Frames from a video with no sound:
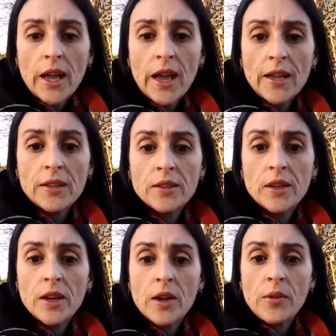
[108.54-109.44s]
And
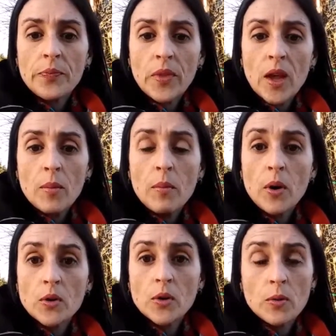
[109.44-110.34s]

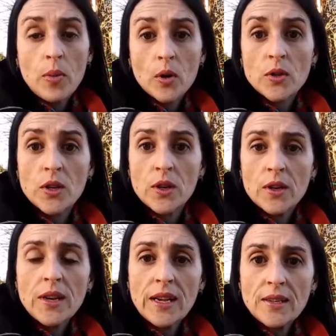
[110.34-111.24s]
box
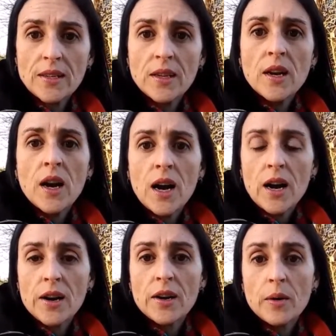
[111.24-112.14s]
nests
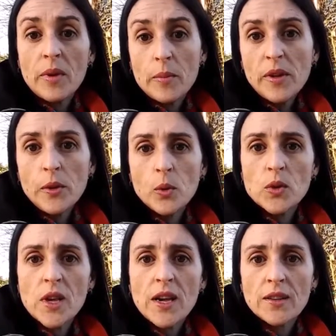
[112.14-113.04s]
are maybe
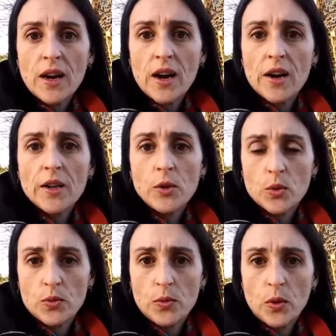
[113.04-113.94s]
used and are
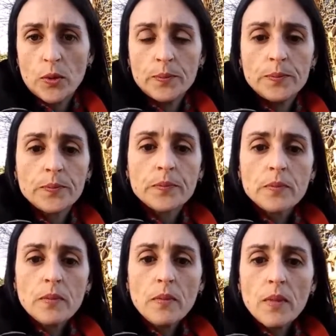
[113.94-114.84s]
useful.
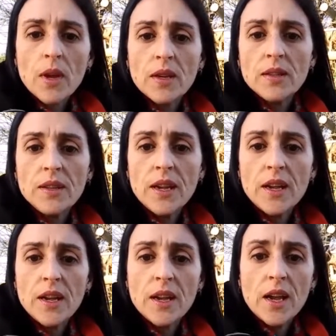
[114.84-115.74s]

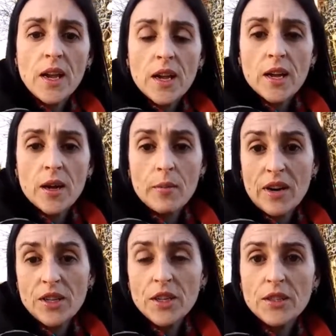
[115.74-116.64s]
The
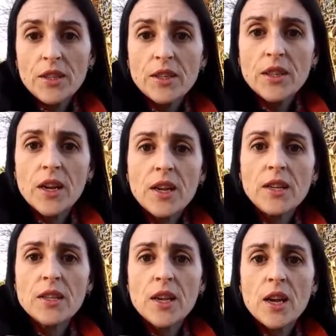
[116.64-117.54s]
marsh teeth
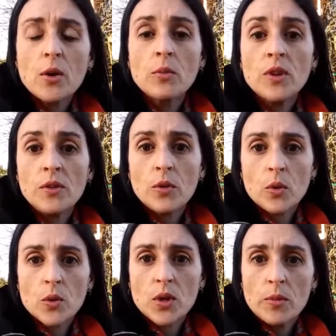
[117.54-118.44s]
is a
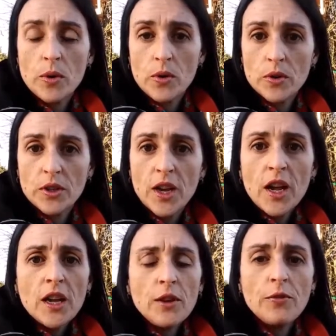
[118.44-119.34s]
omnivorous bird.
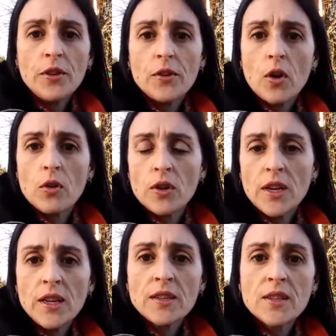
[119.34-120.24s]
He feeds on
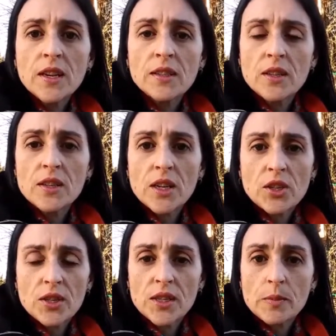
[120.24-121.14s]
insects
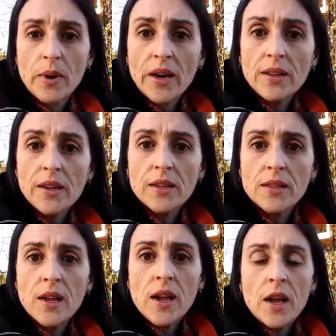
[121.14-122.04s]
such as spiders,